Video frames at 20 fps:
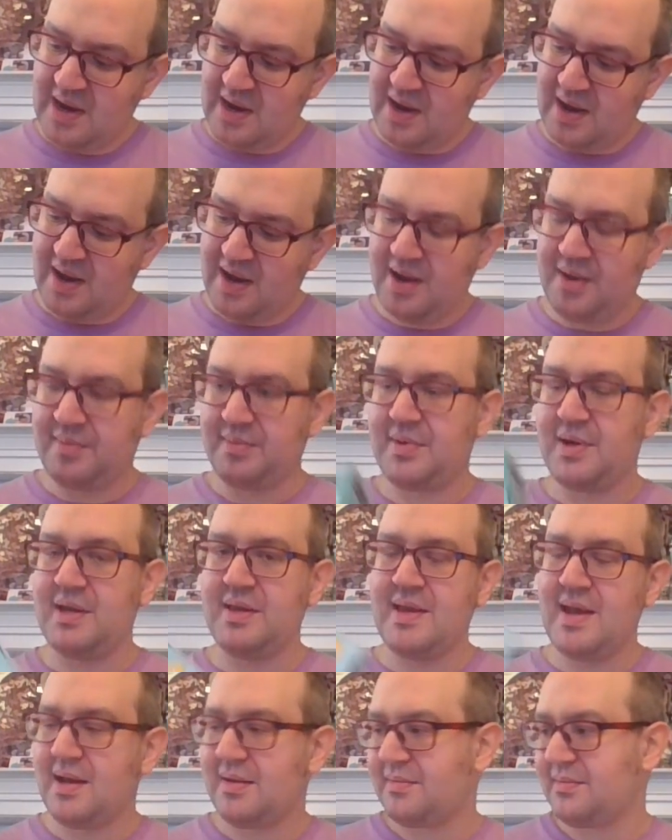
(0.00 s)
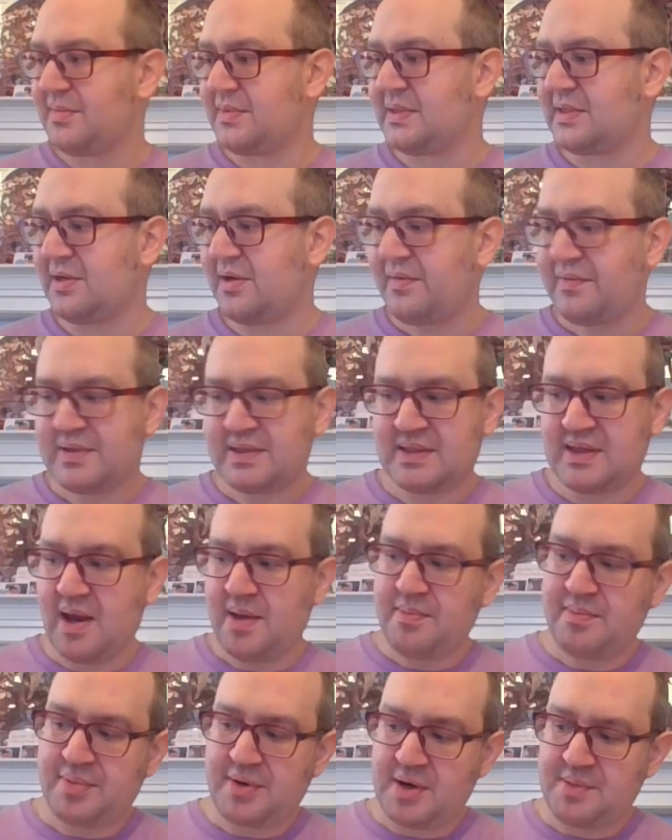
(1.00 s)
And that serves
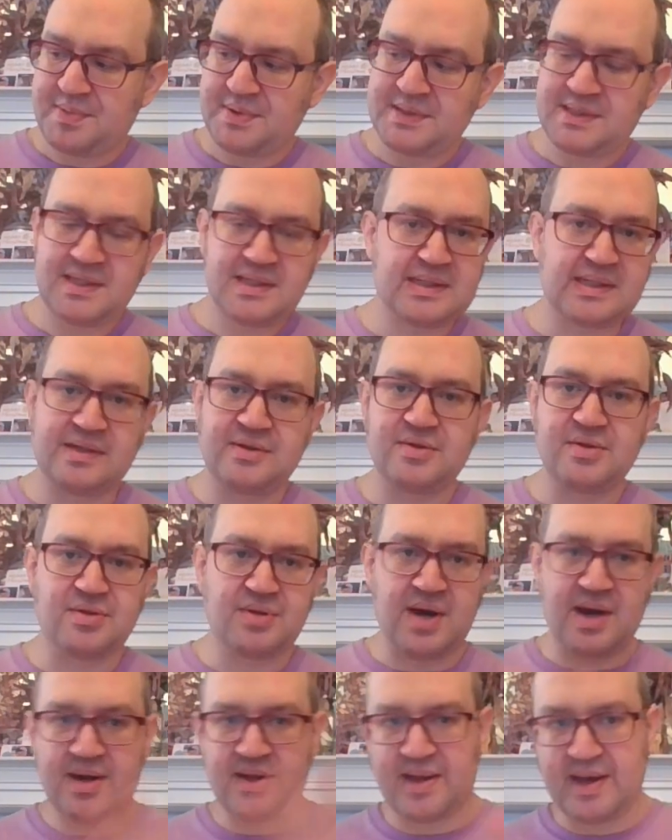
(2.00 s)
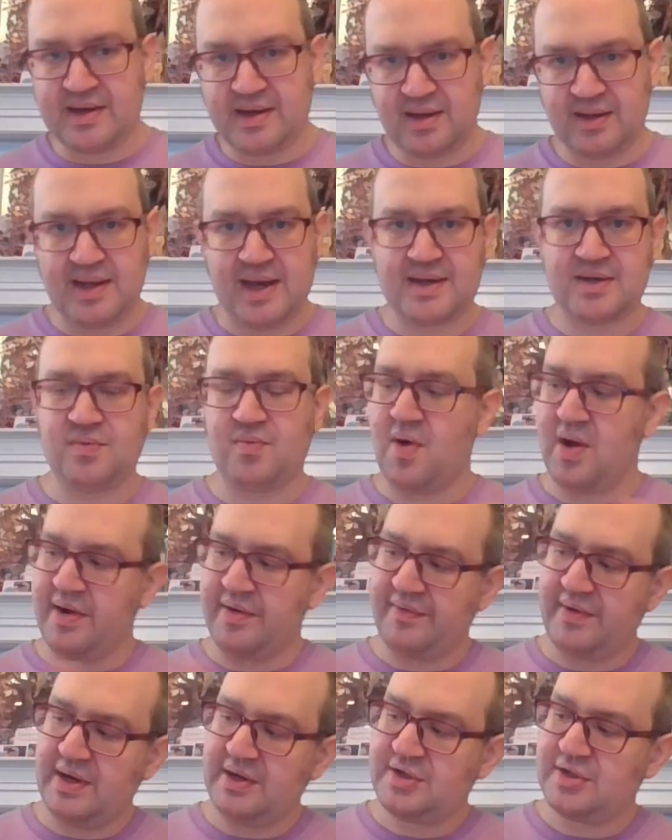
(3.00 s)
some purposes because you're trying to like collect one
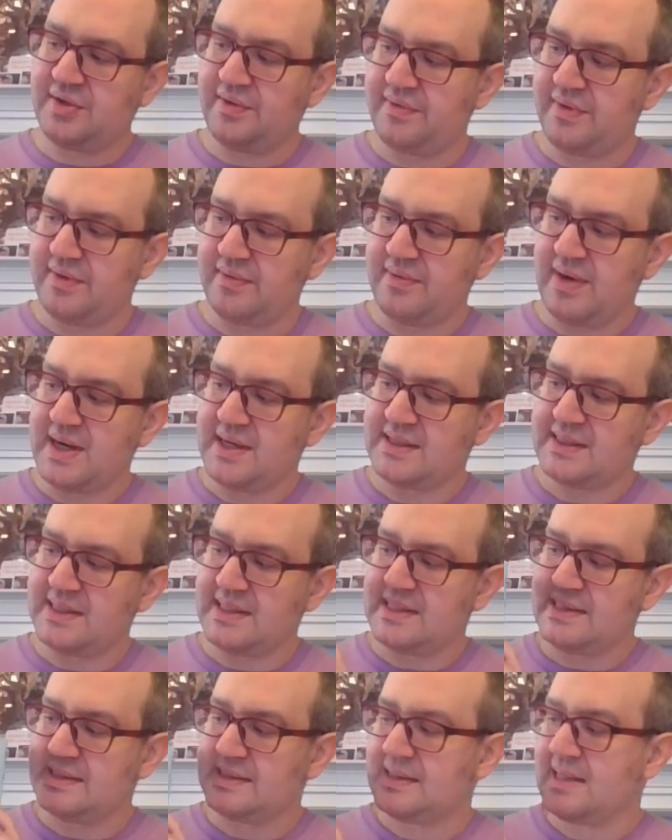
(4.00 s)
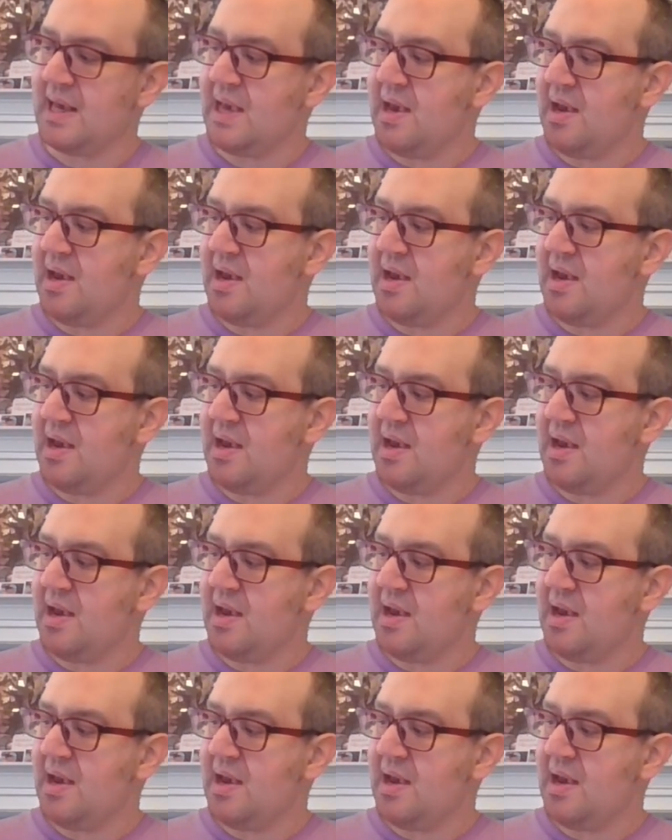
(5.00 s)
of each of the races,